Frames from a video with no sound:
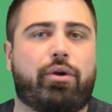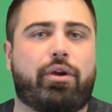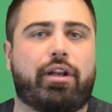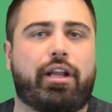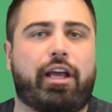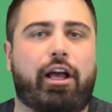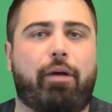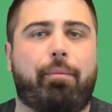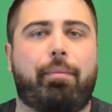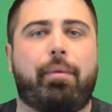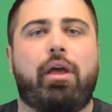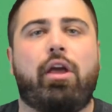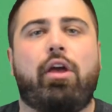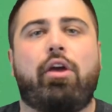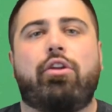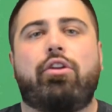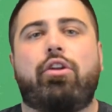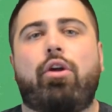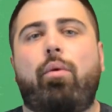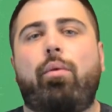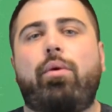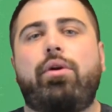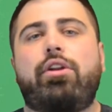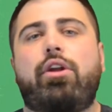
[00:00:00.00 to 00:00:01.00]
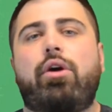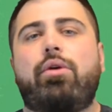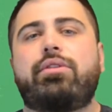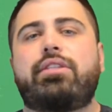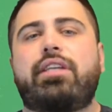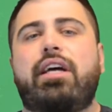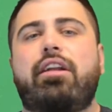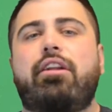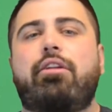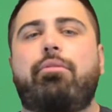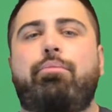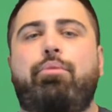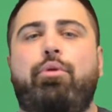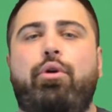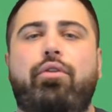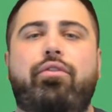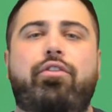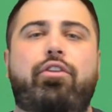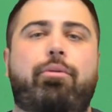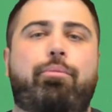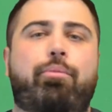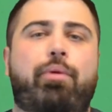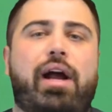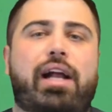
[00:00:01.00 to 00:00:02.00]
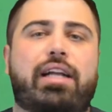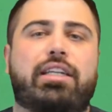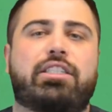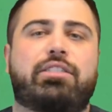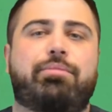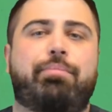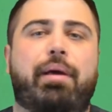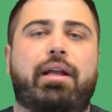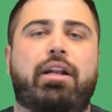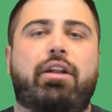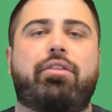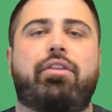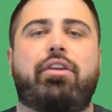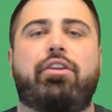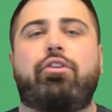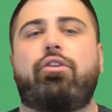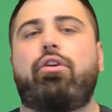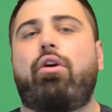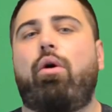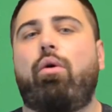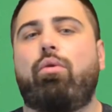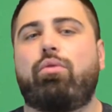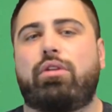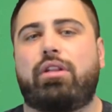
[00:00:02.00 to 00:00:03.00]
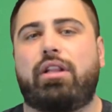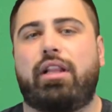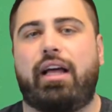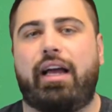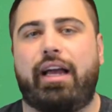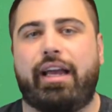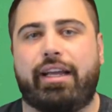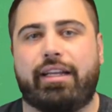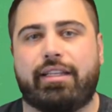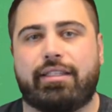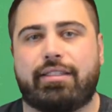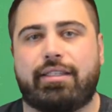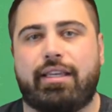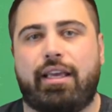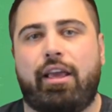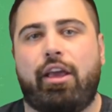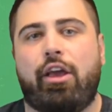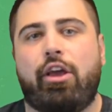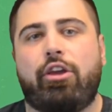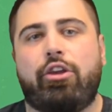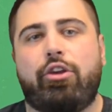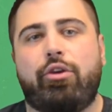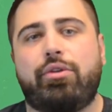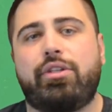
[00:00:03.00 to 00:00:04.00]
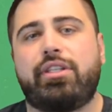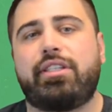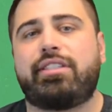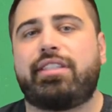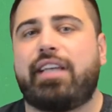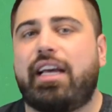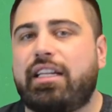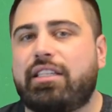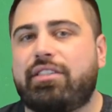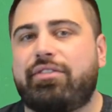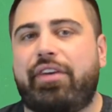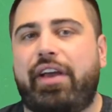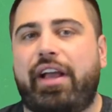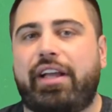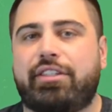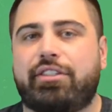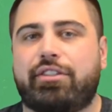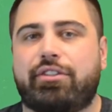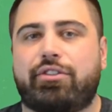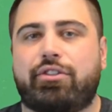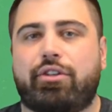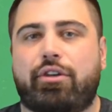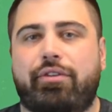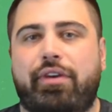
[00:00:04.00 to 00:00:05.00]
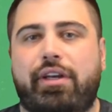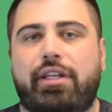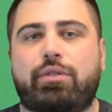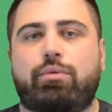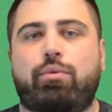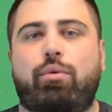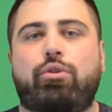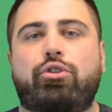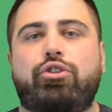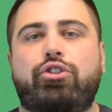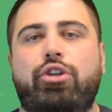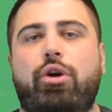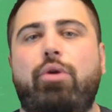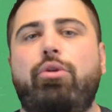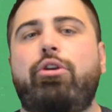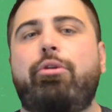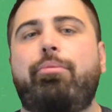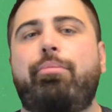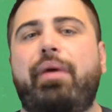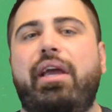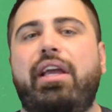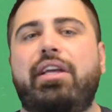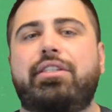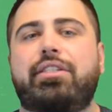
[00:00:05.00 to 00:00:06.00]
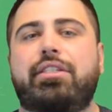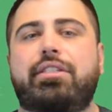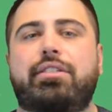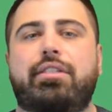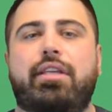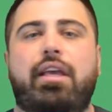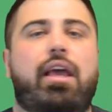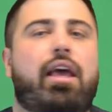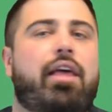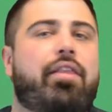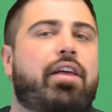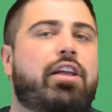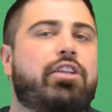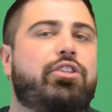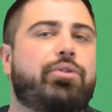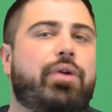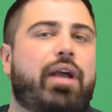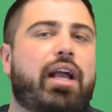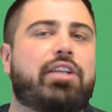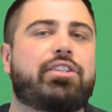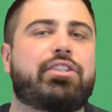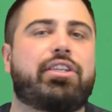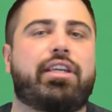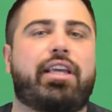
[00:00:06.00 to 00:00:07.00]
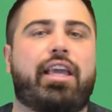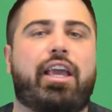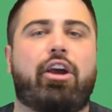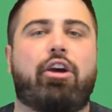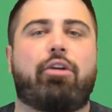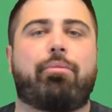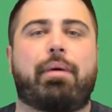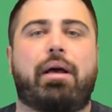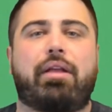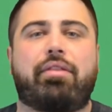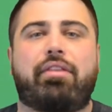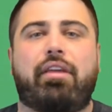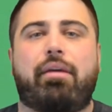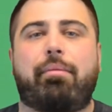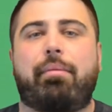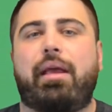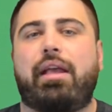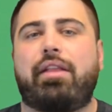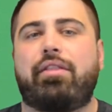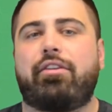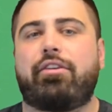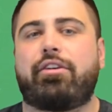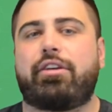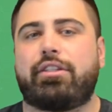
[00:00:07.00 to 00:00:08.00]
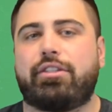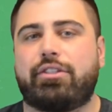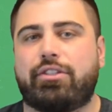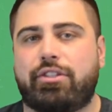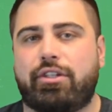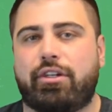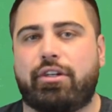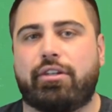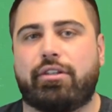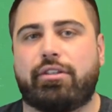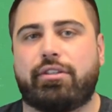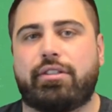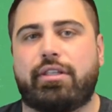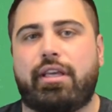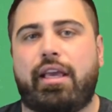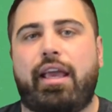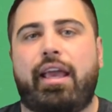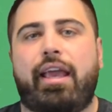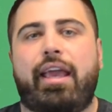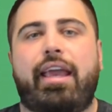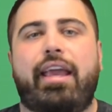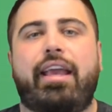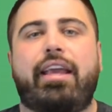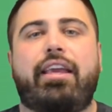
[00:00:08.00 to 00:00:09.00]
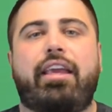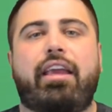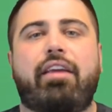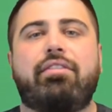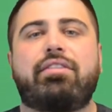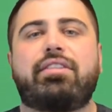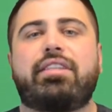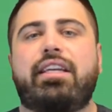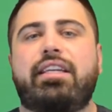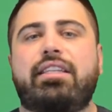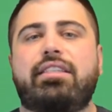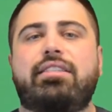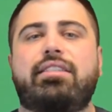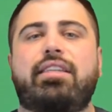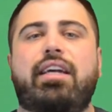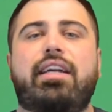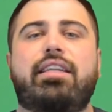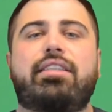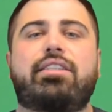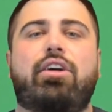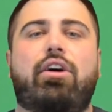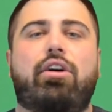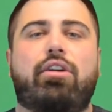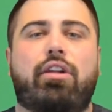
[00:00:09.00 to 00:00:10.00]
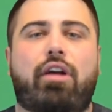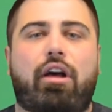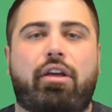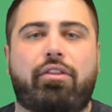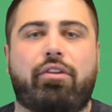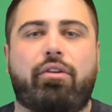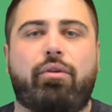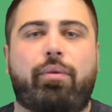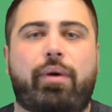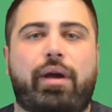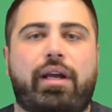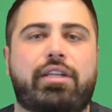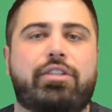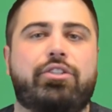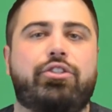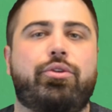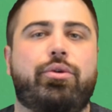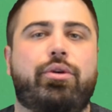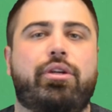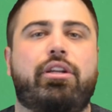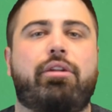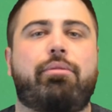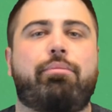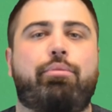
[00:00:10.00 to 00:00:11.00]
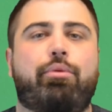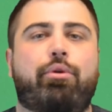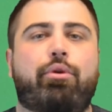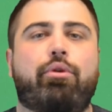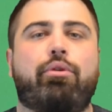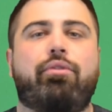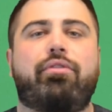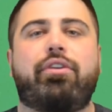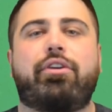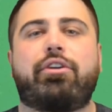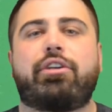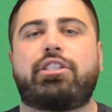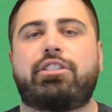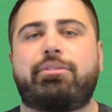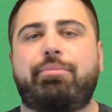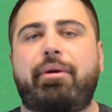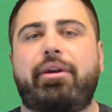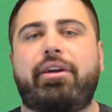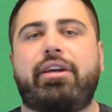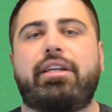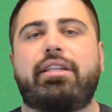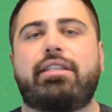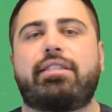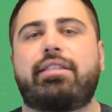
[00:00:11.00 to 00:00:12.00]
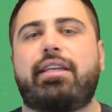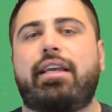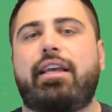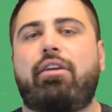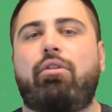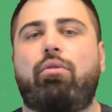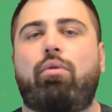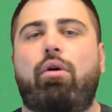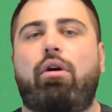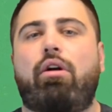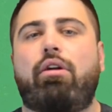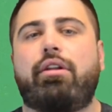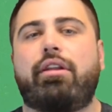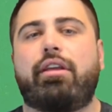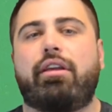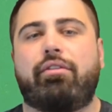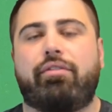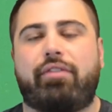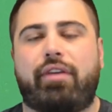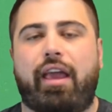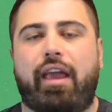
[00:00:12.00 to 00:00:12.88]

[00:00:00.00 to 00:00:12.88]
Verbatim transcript: can help. No one knows how to improve your practice better than your own clients. Using satisfaction surveys will show your patients that you actually care about them and their concerns. It gives insights on other ways you can improve their experience and quality of